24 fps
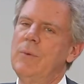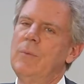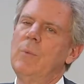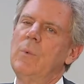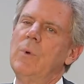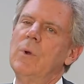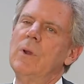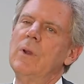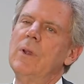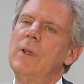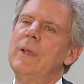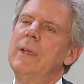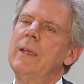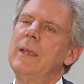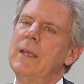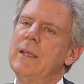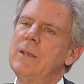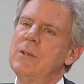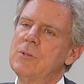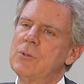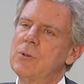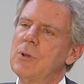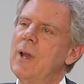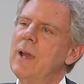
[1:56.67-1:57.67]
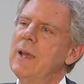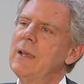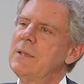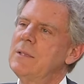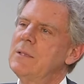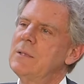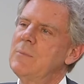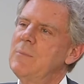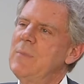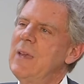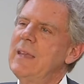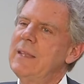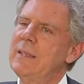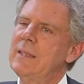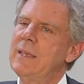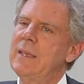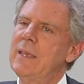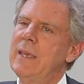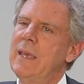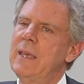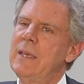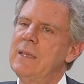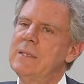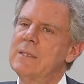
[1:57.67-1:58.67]
worrying and trying to make
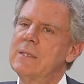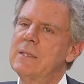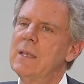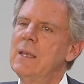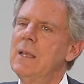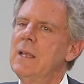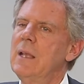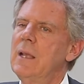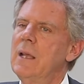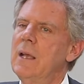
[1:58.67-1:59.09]
the case